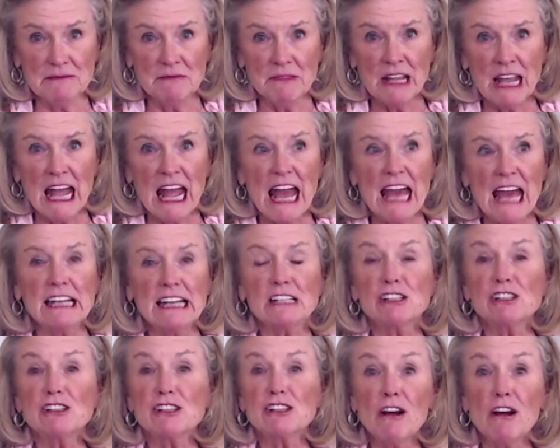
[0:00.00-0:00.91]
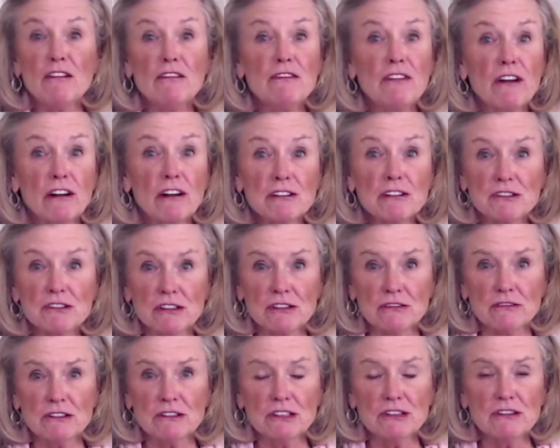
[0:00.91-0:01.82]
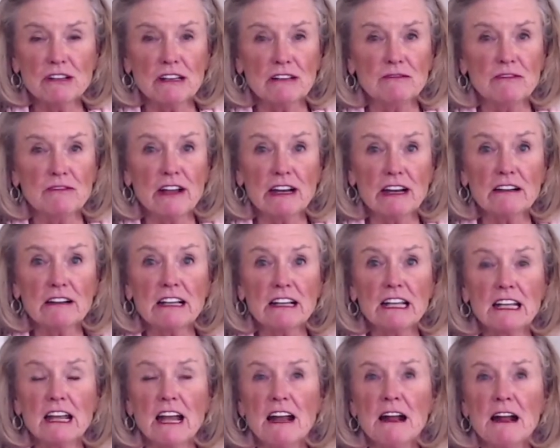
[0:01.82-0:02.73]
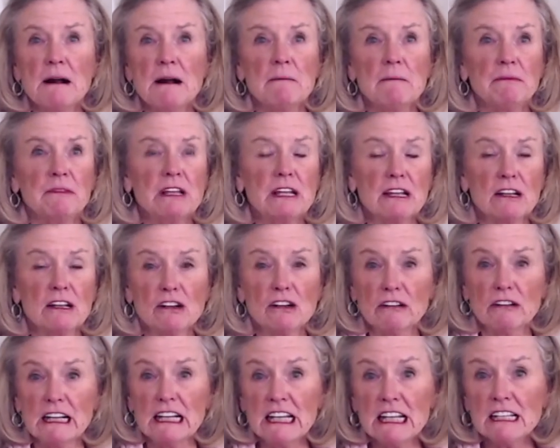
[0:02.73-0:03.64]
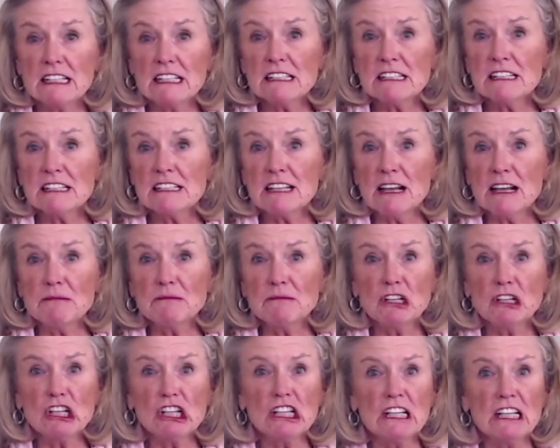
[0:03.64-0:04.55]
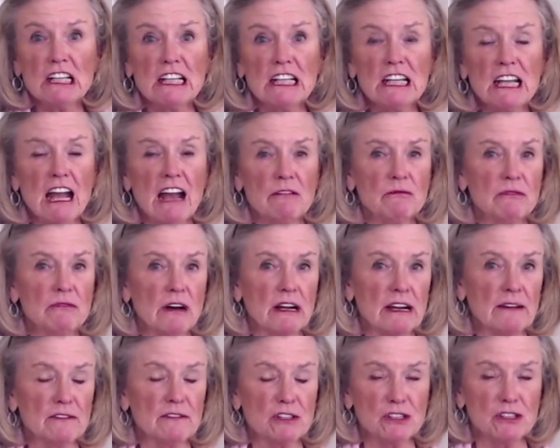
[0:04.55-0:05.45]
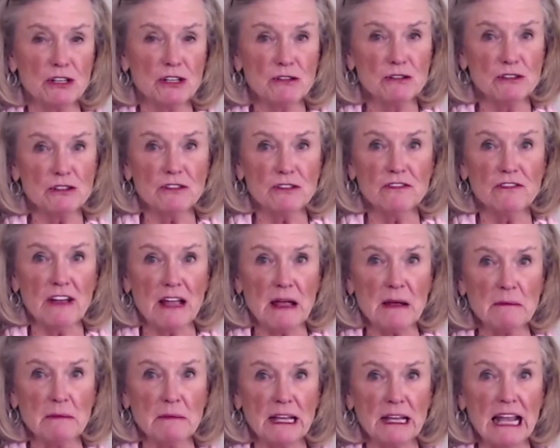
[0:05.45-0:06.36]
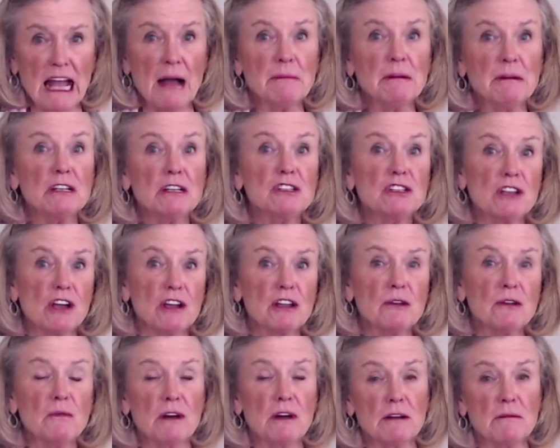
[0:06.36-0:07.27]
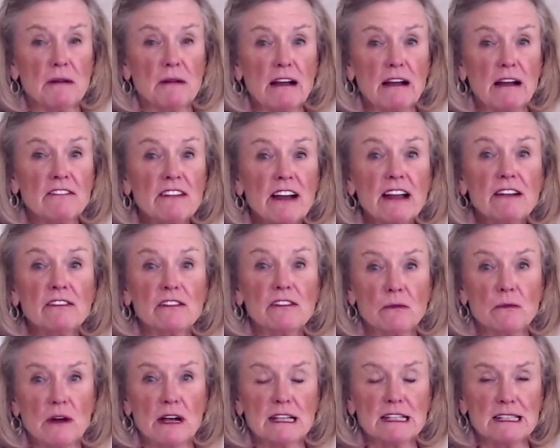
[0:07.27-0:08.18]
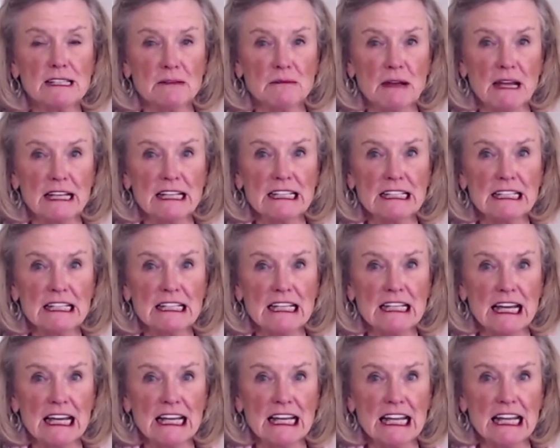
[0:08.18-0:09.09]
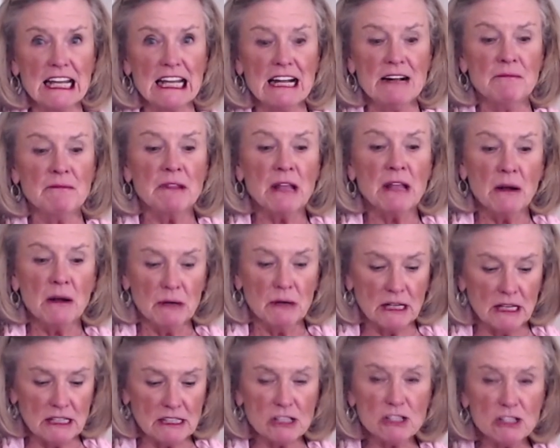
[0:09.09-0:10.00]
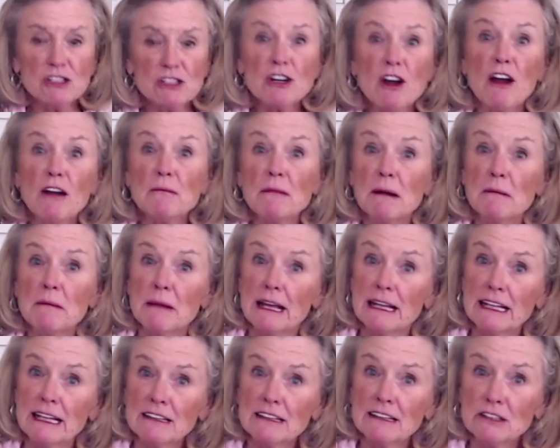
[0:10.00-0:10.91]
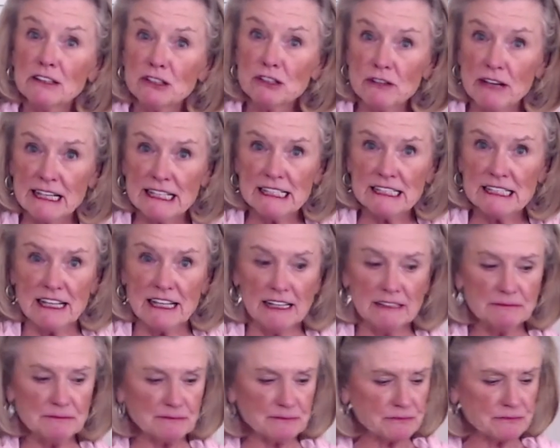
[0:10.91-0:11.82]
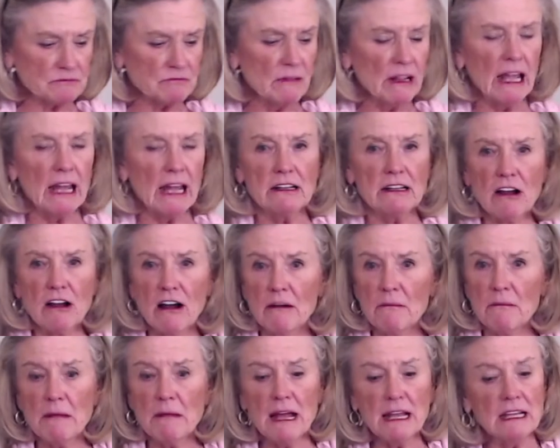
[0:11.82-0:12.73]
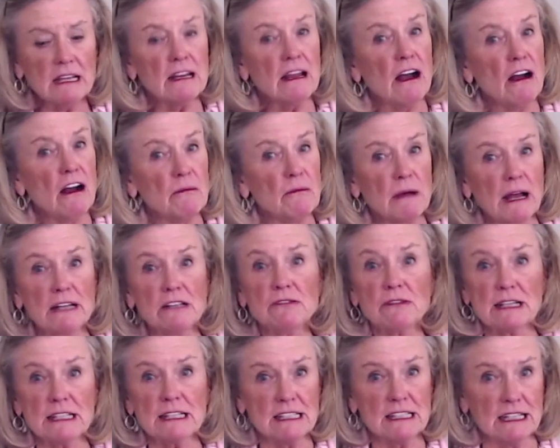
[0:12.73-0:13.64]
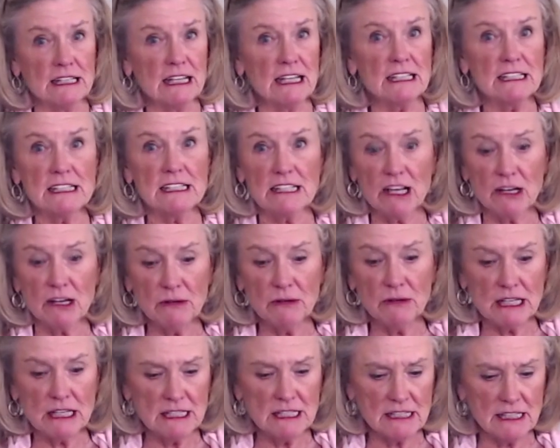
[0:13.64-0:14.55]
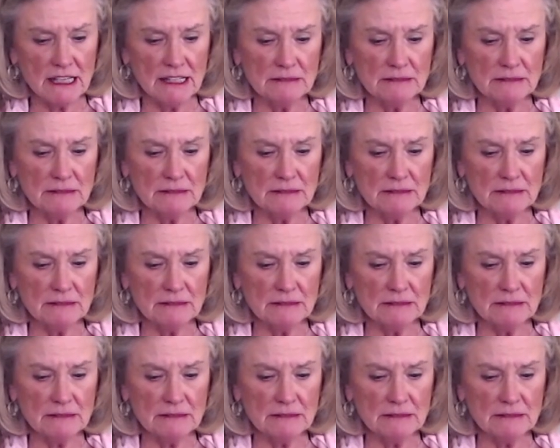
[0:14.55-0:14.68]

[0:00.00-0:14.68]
And it's so versatile. You can vary the ingredients to some degree, whatever suits your family. I'm going to show you one of my favorite ways to make it today. We're going to start by making the dressing, and y'all, making a homemade dressing is so easy.